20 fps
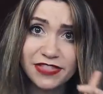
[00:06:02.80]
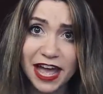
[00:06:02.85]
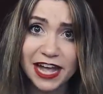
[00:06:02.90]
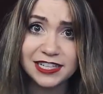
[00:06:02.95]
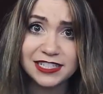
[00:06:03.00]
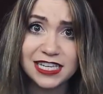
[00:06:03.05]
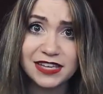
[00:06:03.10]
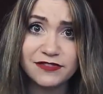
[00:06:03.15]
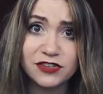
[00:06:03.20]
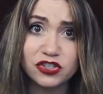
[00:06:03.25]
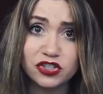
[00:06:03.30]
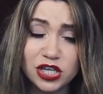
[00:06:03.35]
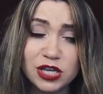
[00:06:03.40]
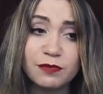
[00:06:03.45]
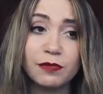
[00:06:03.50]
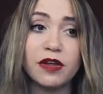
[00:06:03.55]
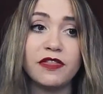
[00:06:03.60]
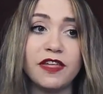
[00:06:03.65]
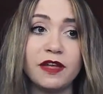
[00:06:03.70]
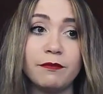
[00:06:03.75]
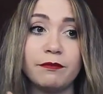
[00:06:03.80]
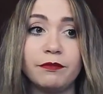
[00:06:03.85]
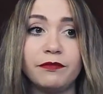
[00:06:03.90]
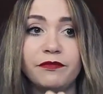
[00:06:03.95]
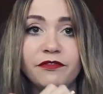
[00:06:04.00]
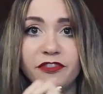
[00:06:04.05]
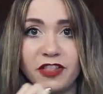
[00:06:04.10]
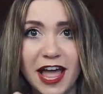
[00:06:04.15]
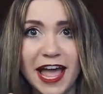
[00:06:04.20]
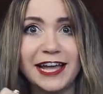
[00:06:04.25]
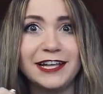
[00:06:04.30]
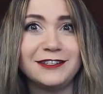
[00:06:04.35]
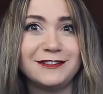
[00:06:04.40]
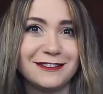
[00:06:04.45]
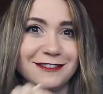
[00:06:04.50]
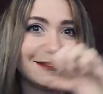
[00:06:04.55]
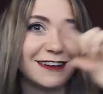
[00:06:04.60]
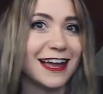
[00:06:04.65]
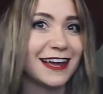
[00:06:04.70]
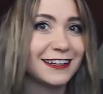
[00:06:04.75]
if that's even cheaper than flying
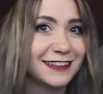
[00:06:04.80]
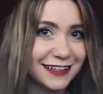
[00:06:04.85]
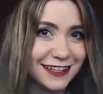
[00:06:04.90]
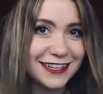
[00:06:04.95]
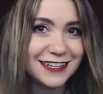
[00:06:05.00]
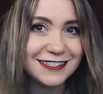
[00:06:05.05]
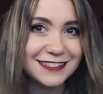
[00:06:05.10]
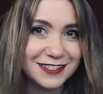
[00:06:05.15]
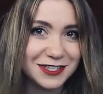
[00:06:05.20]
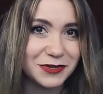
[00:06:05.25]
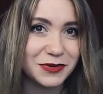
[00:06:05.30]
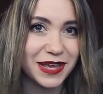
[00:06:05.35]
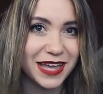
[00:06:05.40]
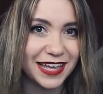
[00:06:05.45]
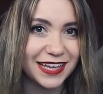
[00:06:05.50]
directly to